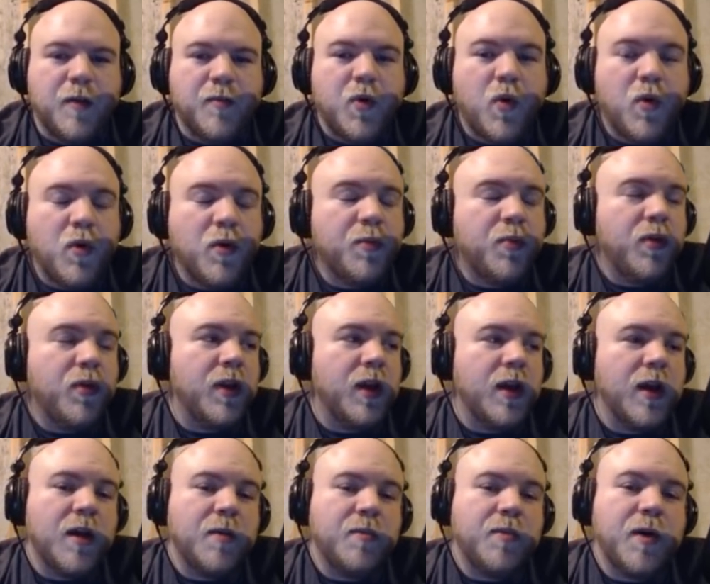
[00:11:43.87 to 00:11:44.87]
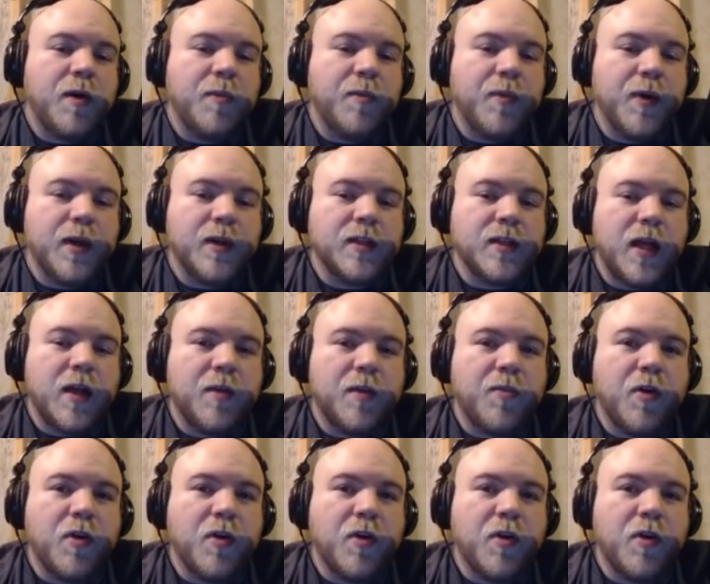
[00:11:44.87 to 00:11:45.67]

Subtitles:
Or pulling up a big solid